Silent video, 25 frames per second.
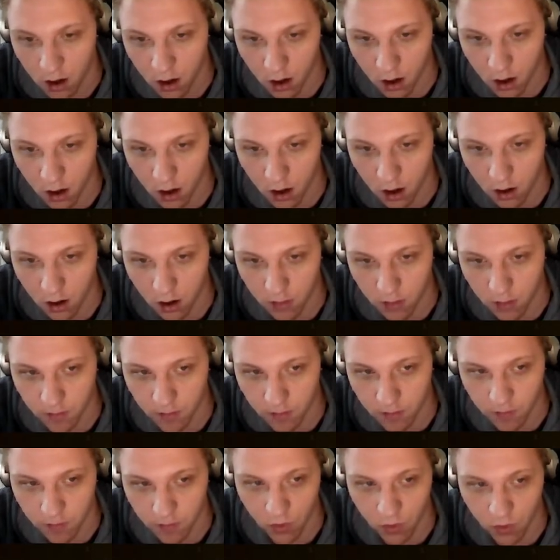
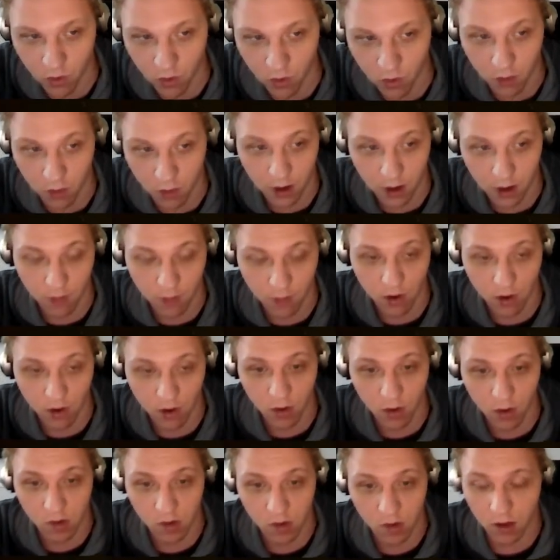Or it may even
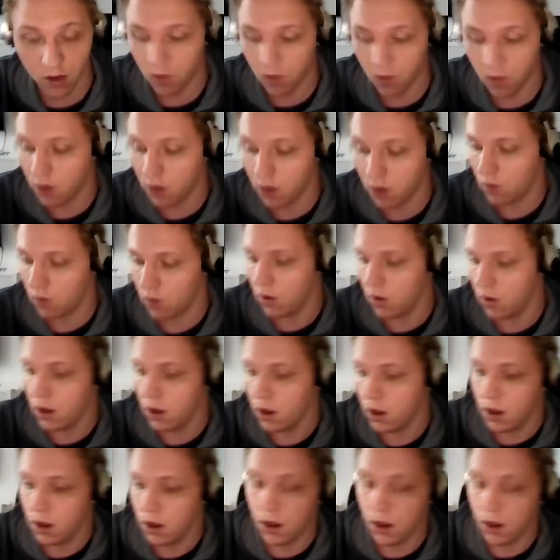not stutter at all.
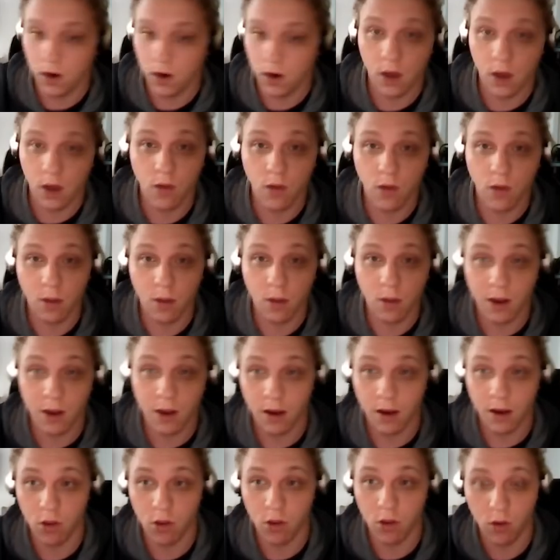I recommend
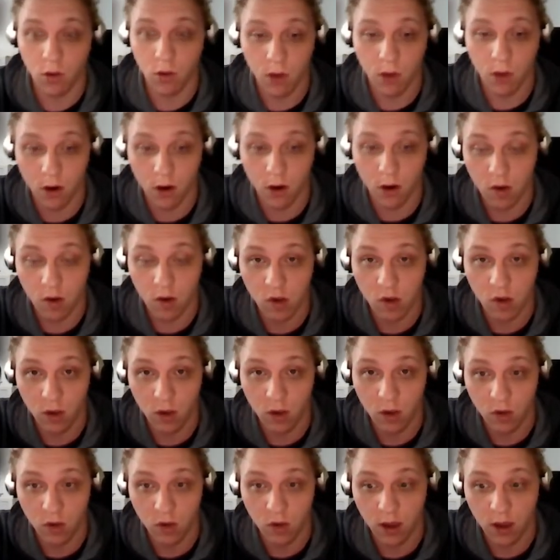that you guys
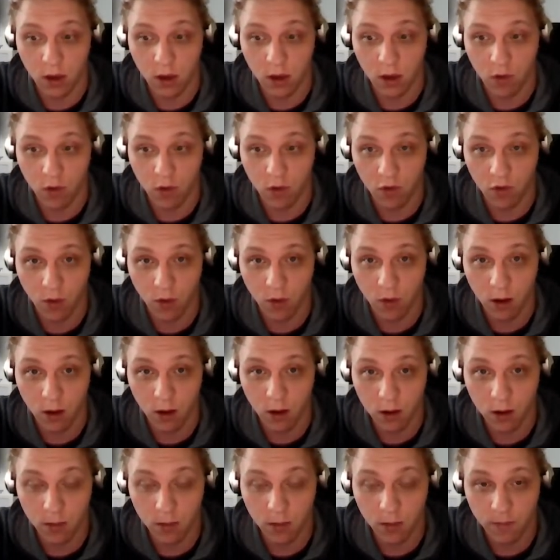use a controller.
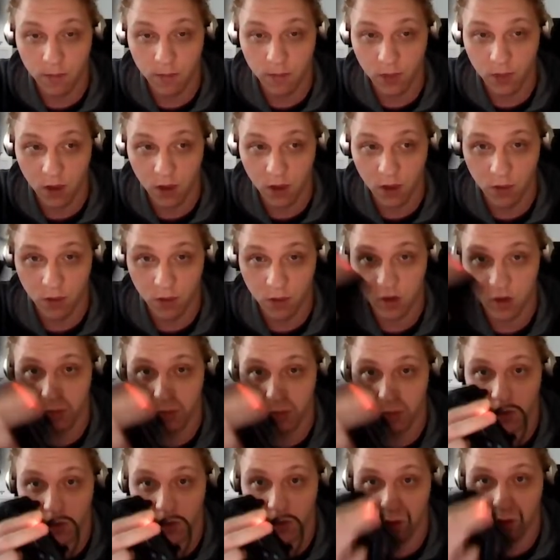If
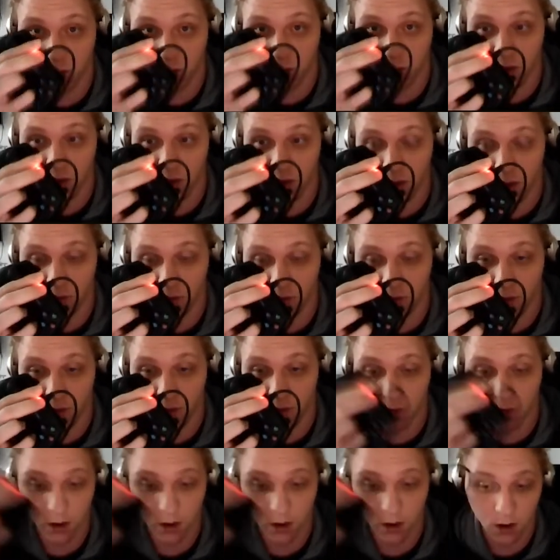possible, use a
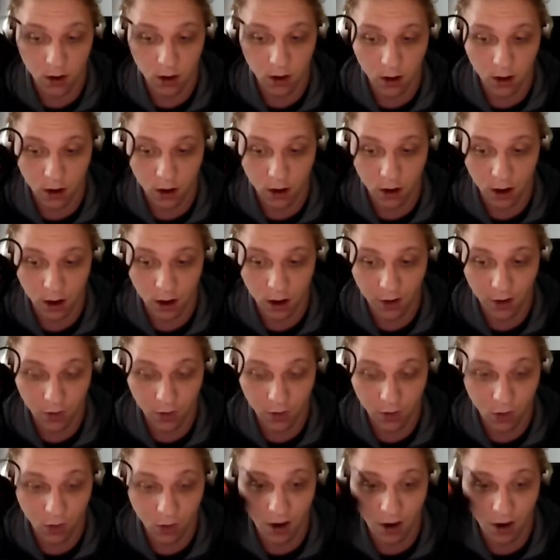controller. It will
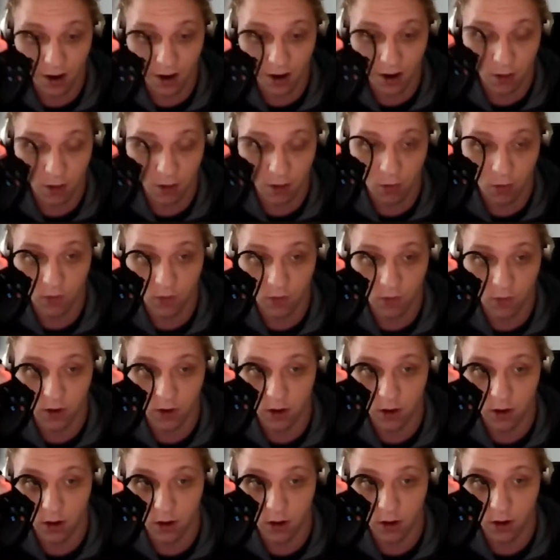greatly improve
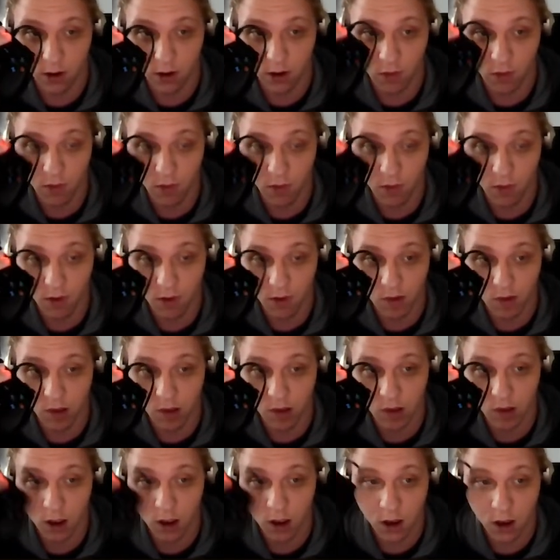the experience.
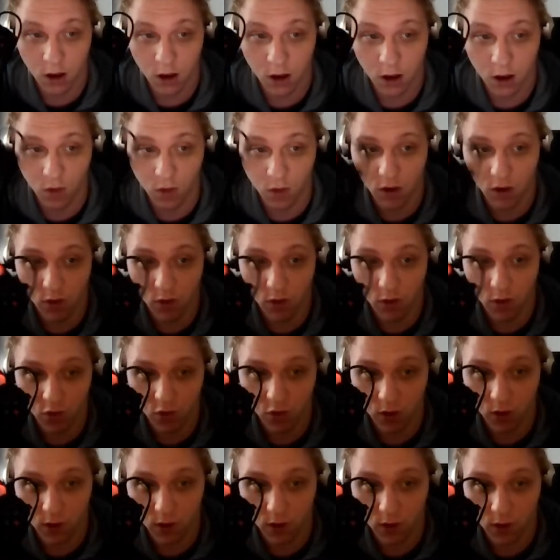Use a
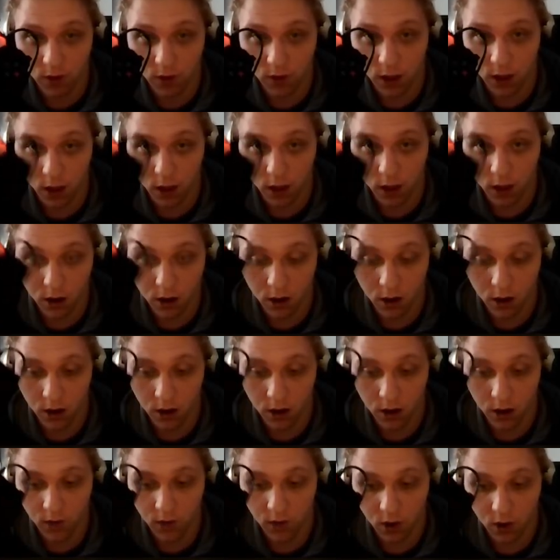controller if you can. It
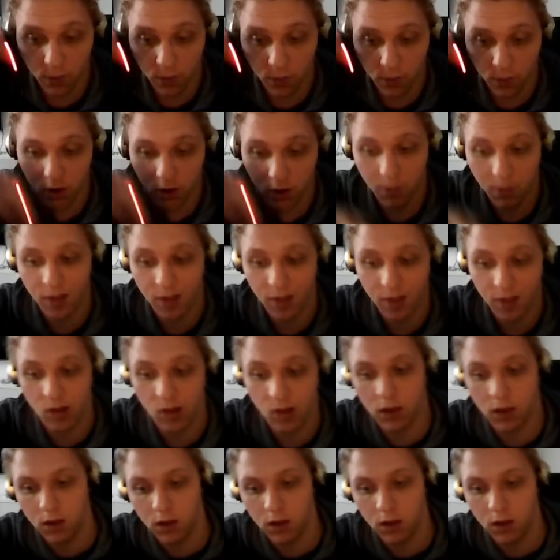will help out immensely.